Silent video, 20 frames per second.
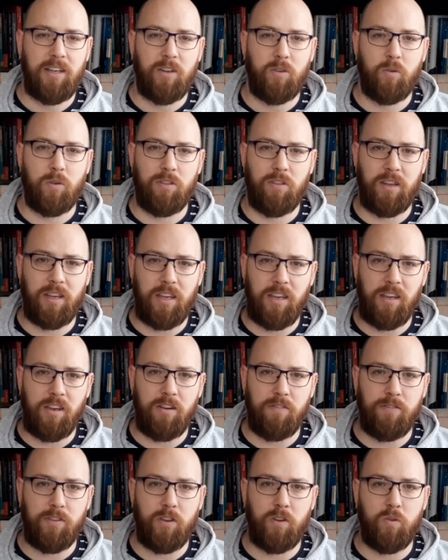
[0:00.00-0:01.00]
We're thinking
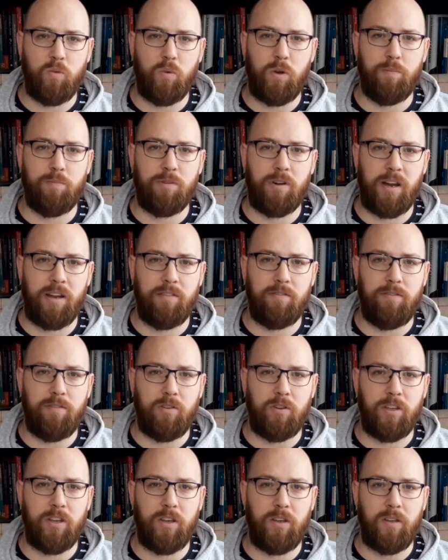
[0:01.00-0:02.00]
of you. We're praying
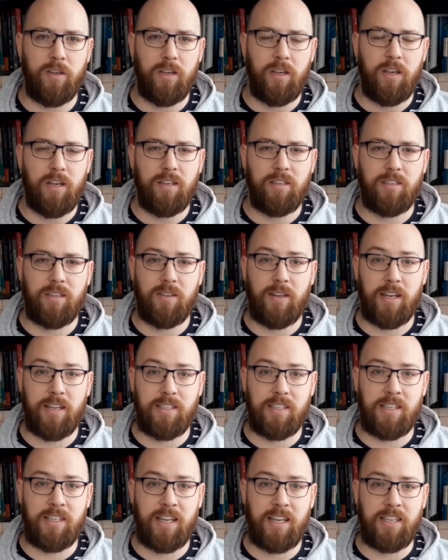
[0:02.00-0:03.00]
for you. Don't
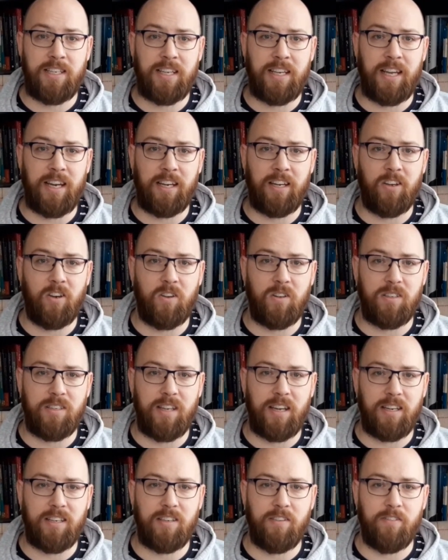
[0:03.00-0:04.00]
hesitate to get in
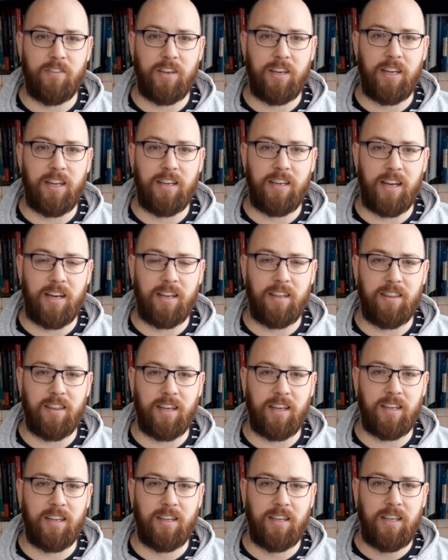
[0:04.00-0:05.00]
contact if you need
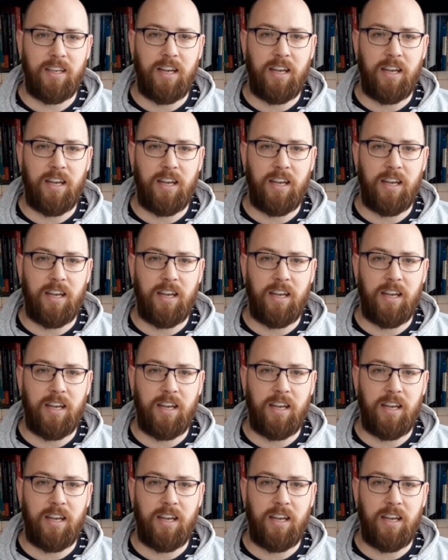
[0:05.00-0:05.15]
anything.